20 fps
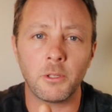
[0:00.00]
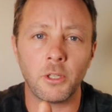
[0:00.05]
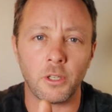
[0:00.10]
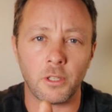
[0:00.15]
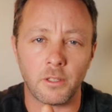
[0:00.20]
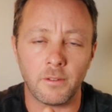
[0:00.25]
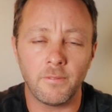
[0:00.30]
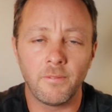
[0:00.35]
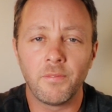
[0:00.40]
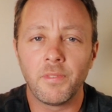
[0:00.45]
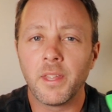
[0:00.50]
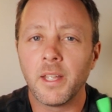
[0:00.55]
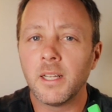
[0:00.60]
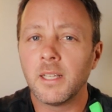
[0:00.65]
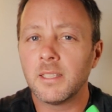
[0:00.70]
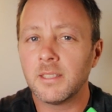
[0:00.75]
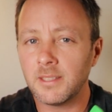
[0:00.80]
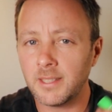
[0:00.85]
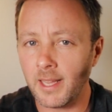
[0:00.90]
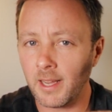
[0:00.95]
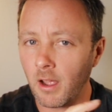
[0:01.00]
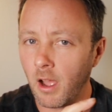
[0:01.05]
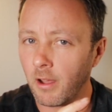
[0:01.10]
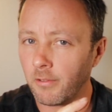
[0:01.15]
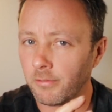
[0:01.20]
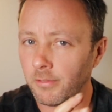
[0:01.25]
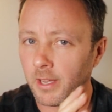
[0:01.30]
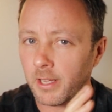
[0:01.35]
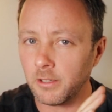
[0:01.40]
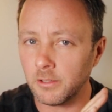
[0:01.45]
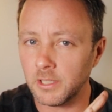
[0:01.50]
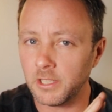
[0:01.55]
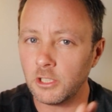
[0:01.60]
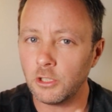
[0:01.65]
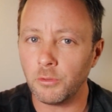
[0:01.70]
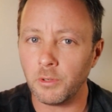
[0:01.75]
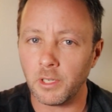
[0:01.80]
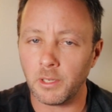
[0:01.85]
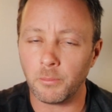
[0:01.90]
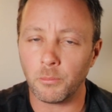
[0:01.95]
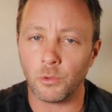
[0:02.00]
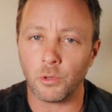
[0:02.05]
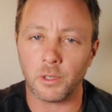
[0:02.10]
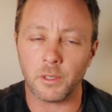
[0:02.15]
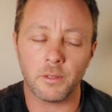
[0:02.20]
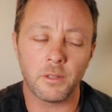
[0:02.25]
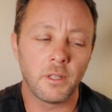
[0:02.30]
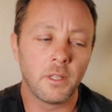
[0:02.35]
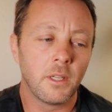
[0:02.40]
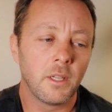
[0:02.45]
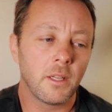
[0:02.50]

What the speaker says: good, take off, I don't need you anymore.